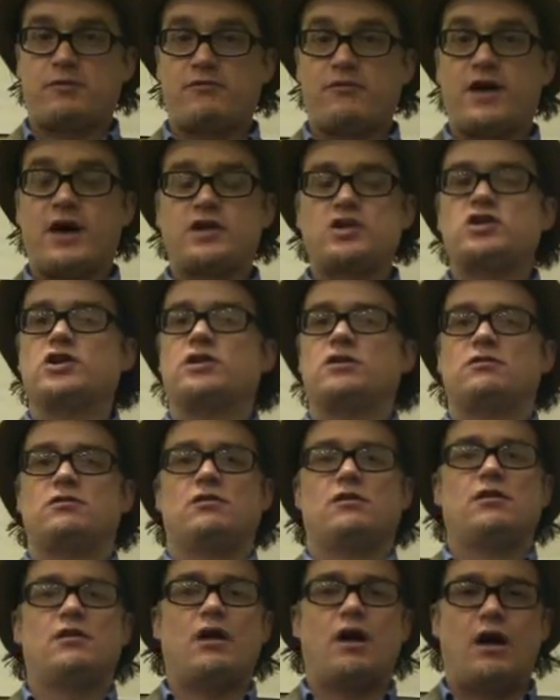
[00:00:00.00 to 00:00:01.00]

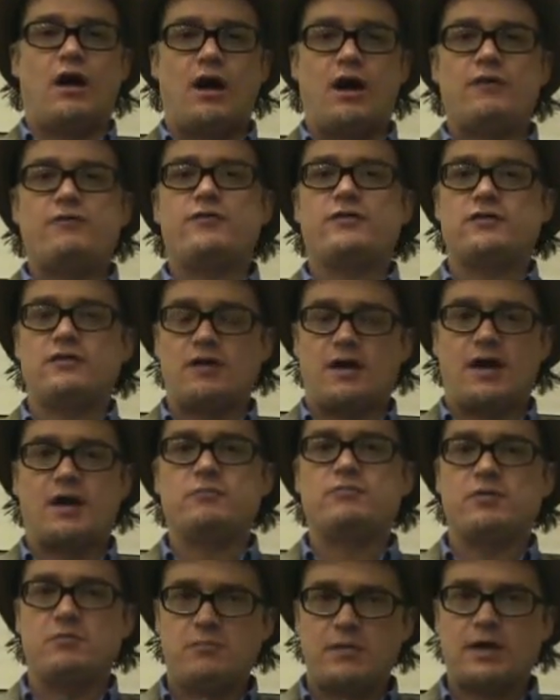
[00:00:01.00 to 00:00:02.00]
profession,
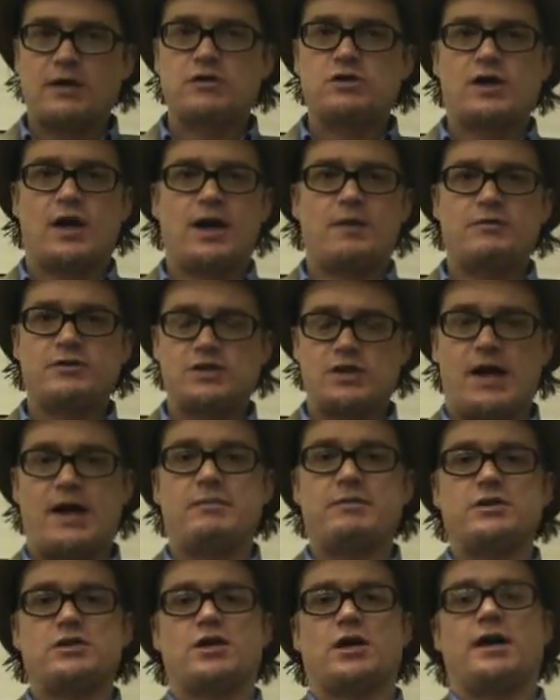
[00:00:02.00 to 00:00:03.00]
oftentimes a mixed job, a
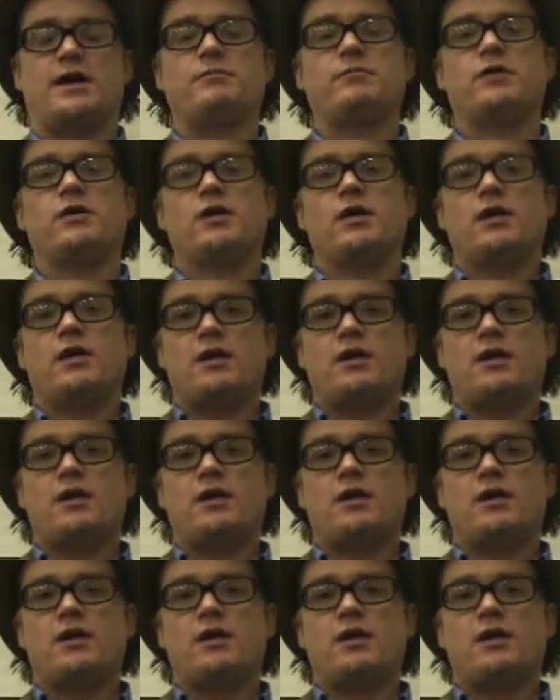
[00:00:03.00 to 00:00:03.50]
jobby job,